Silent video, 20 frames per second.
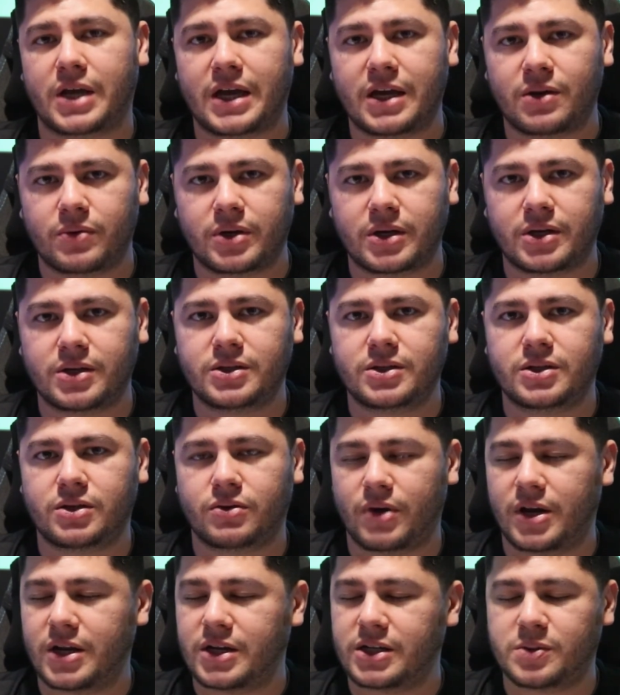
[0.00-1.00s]
8 weeks.
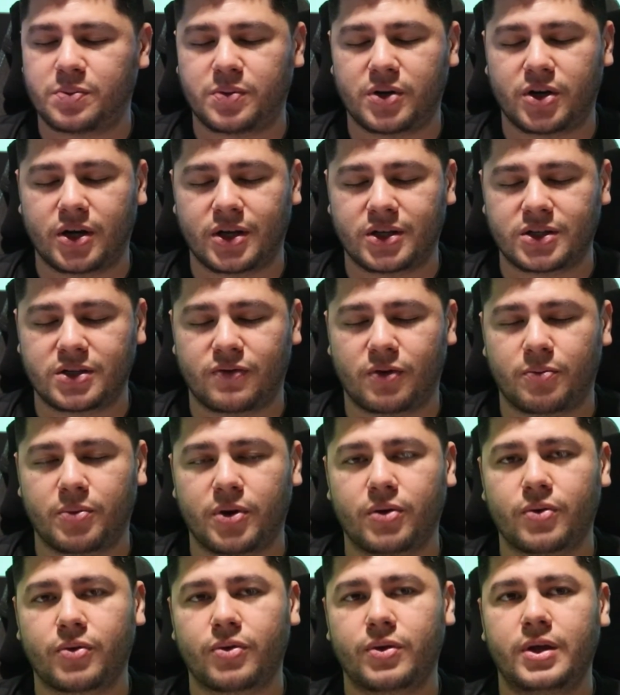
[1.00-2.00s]
Great experience for
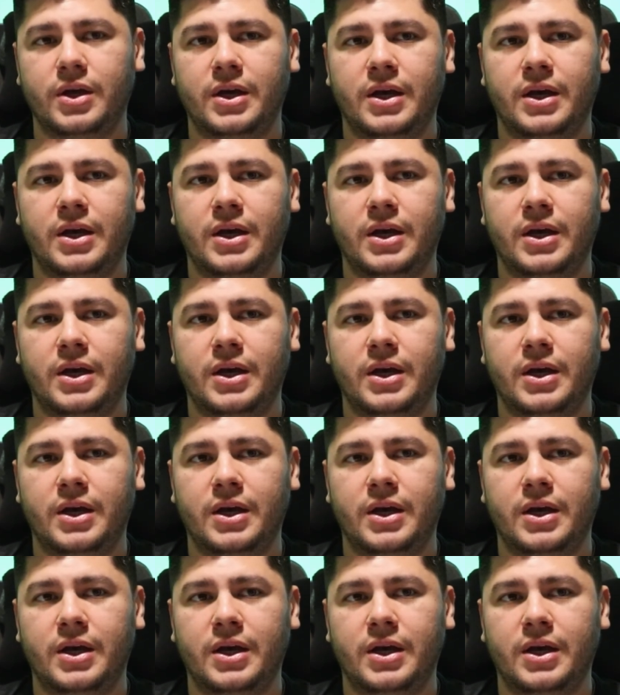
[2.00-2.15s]
both.